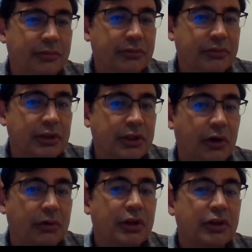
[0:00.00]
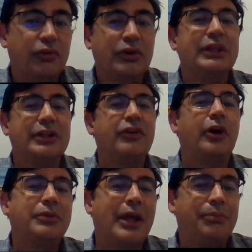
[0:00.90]
to really
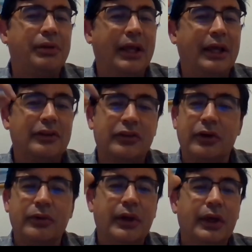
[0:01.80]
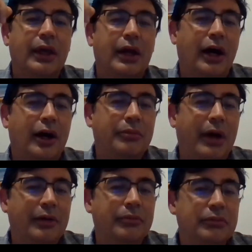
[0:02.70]
develop that plan. So
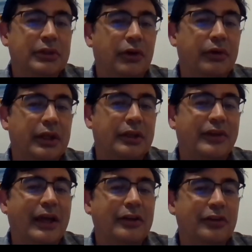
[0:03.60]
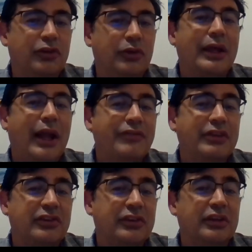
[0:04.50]
I'm, excited to do that.
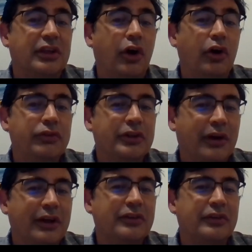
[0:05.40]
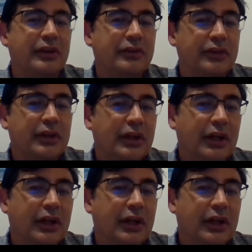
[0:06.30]
Obviously, the COVID crisis has